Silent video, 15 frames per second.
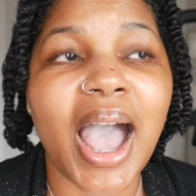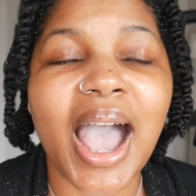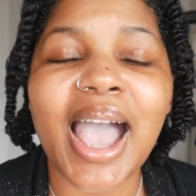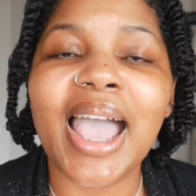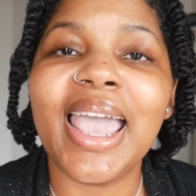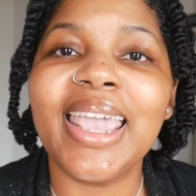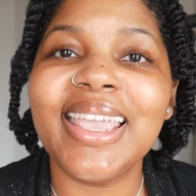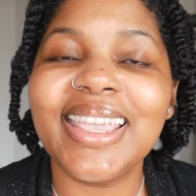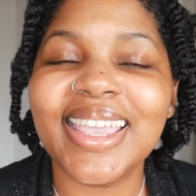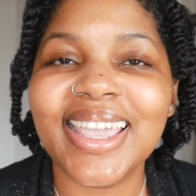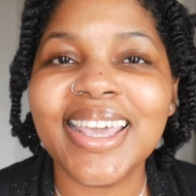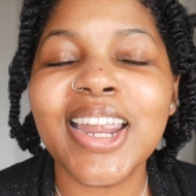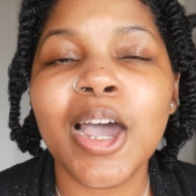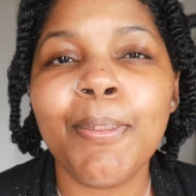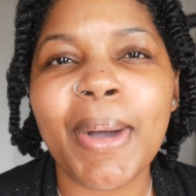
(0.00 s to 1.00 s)
I
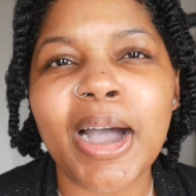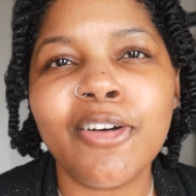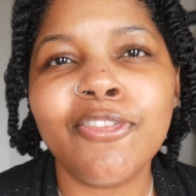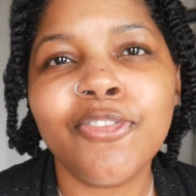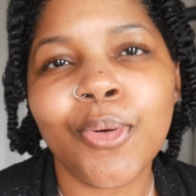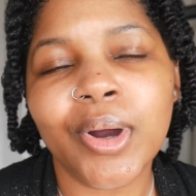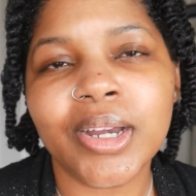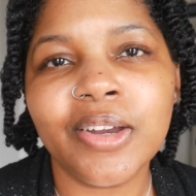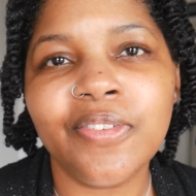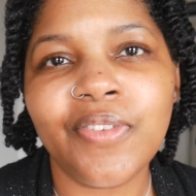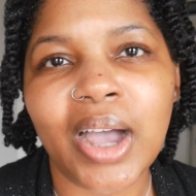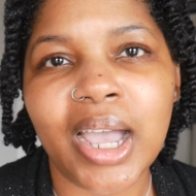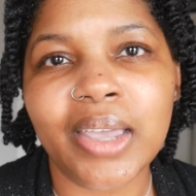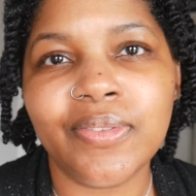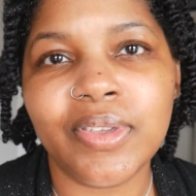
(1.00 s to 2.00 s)
get about 4 to
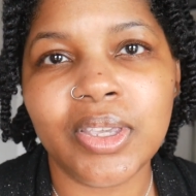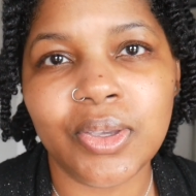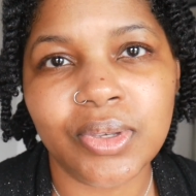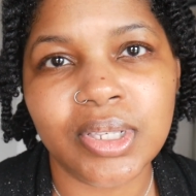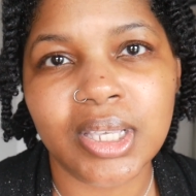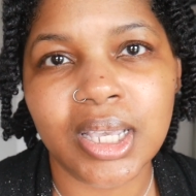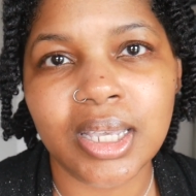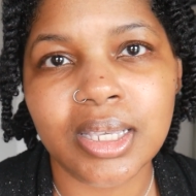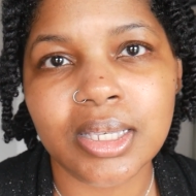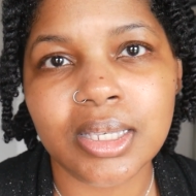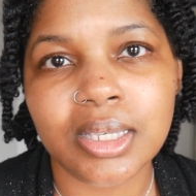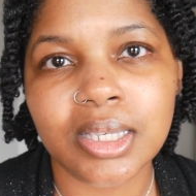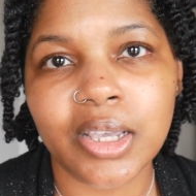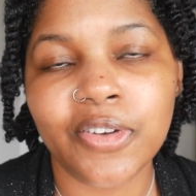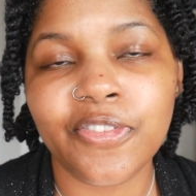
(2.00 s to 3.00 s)
5
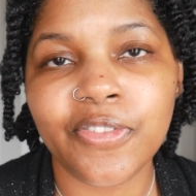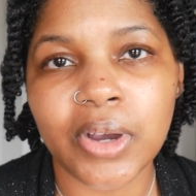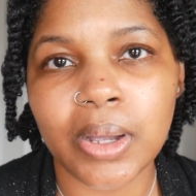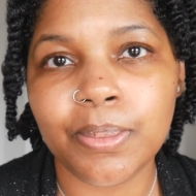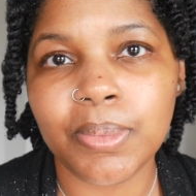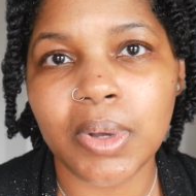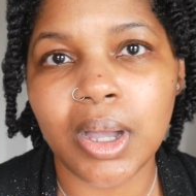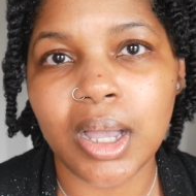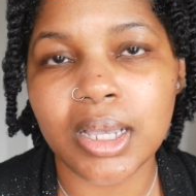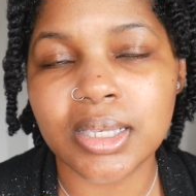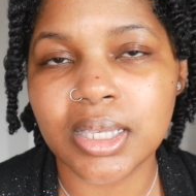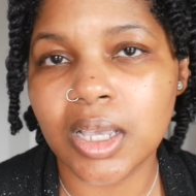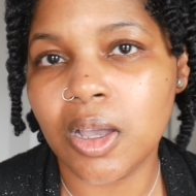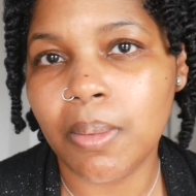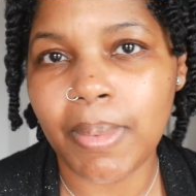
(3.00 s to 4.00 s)
uses from a
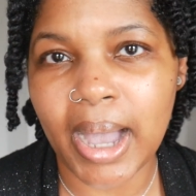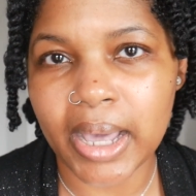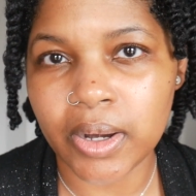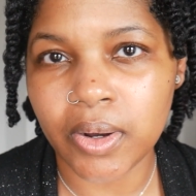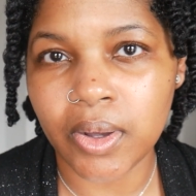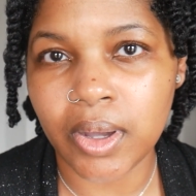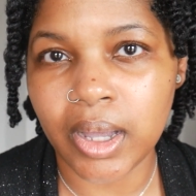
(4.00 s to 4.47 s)
single bottle